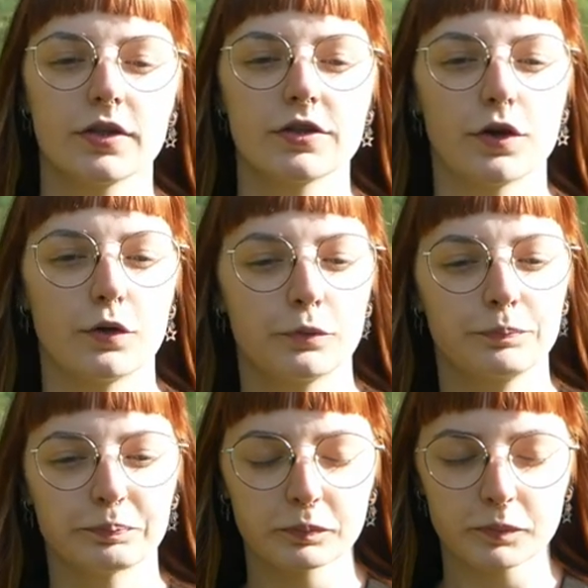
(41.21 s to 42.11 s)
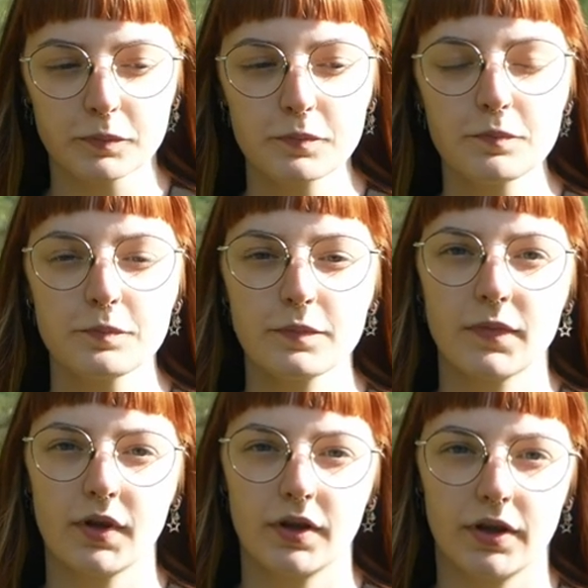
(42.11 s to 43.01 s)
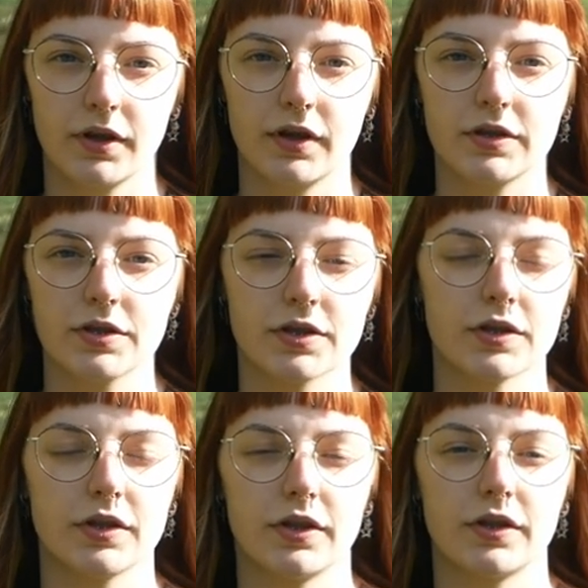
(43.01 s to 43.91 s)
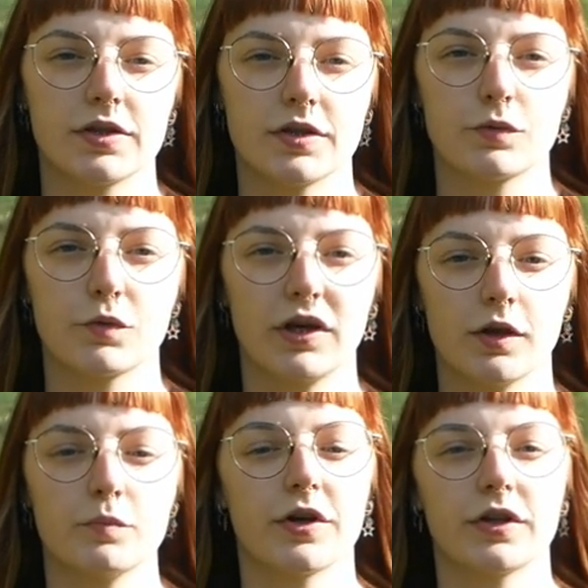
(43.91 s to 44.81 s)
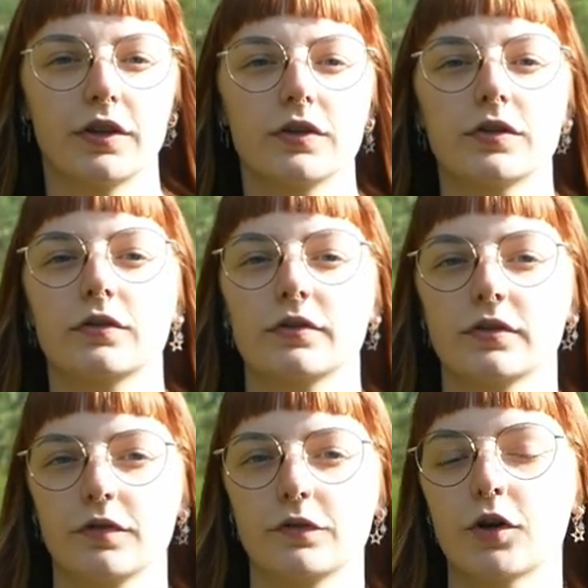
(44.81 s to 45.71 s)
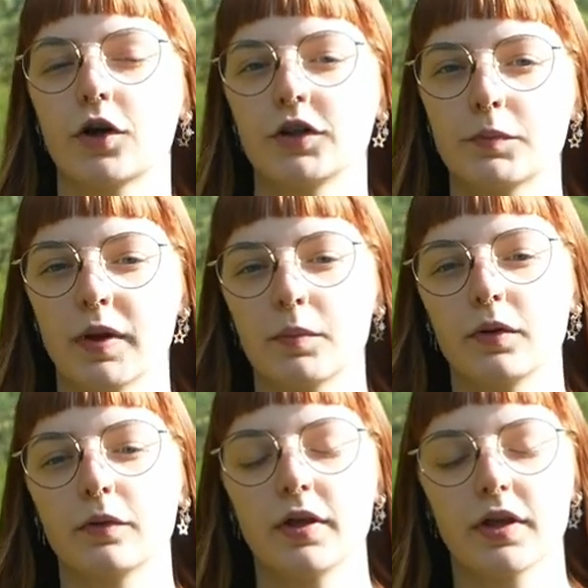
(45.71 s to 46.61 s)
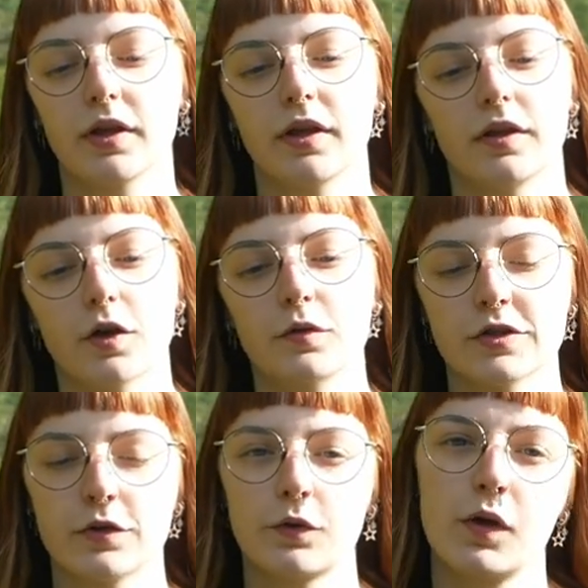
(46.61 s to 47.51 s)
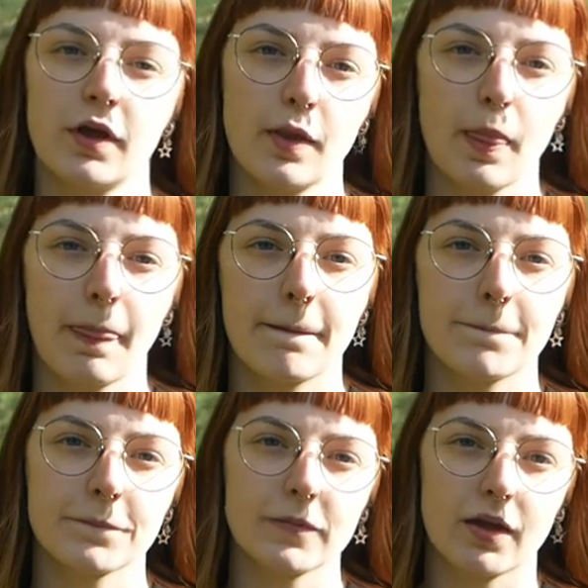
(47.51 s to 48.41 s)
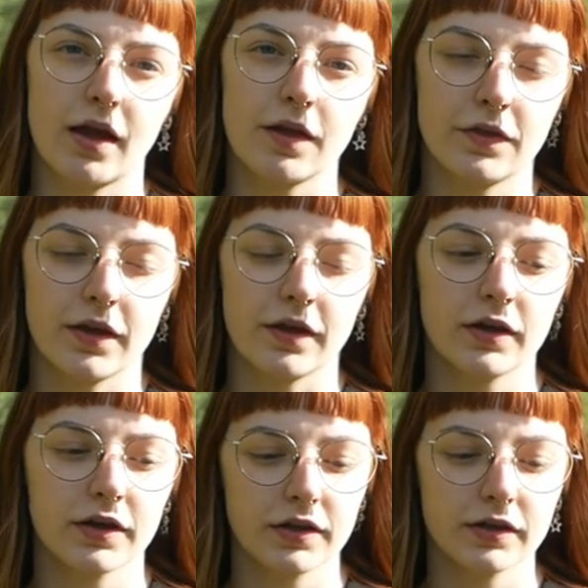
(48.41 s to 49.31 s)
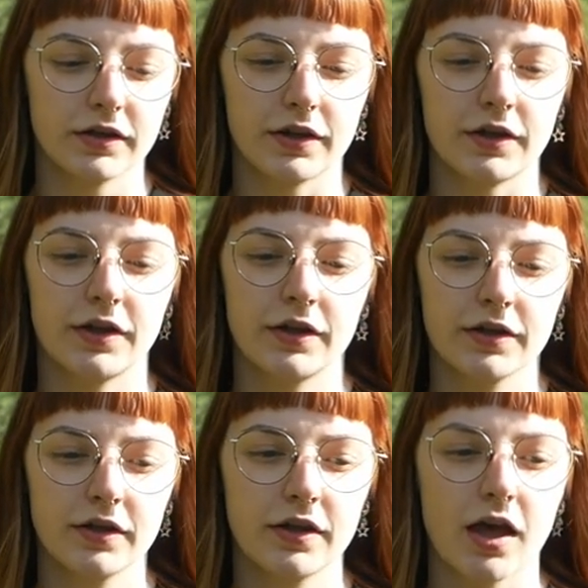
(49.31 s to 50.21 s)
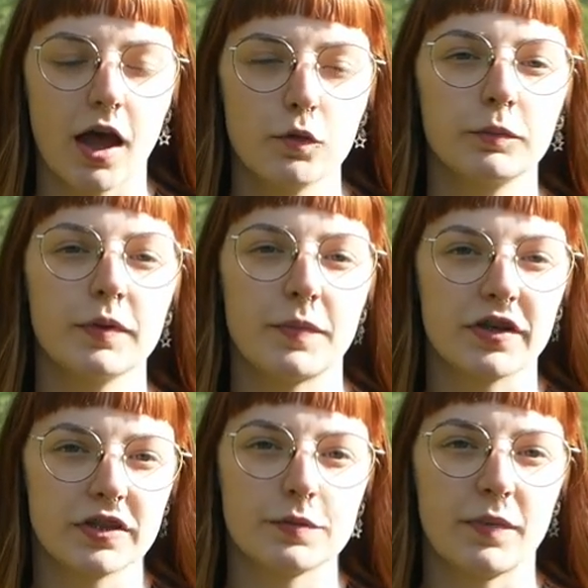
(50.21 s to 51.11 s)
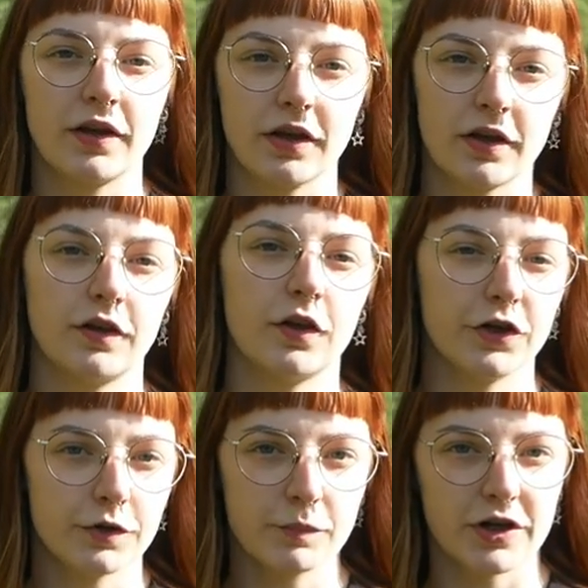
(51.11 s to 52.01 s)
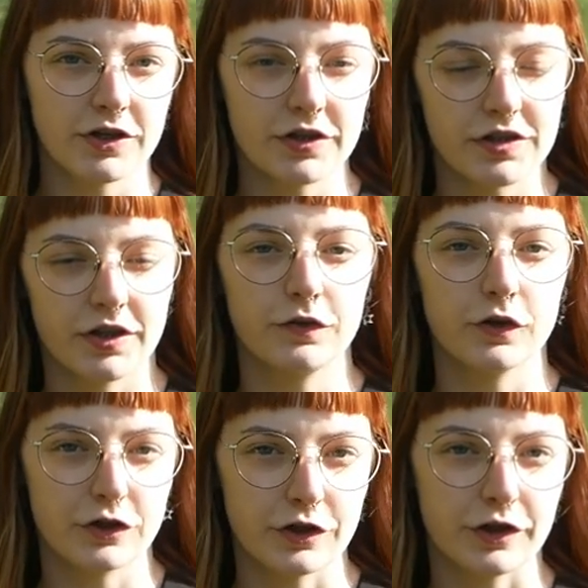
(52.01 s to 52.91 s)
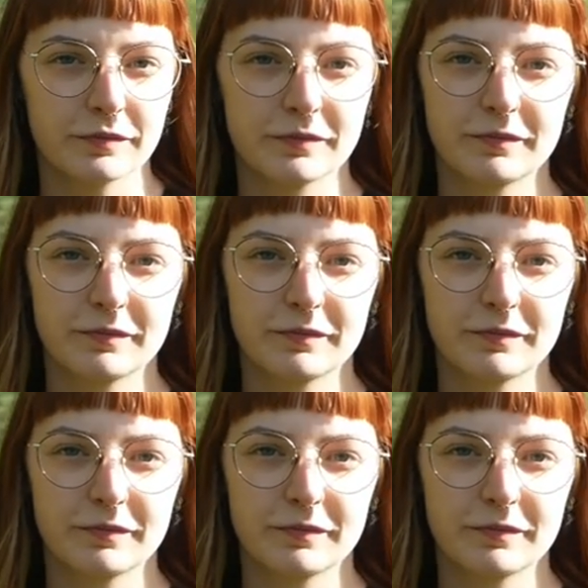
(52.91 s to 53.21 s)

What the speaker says: So it's really important for other people, and also I think that I will be participating in other projects in the future.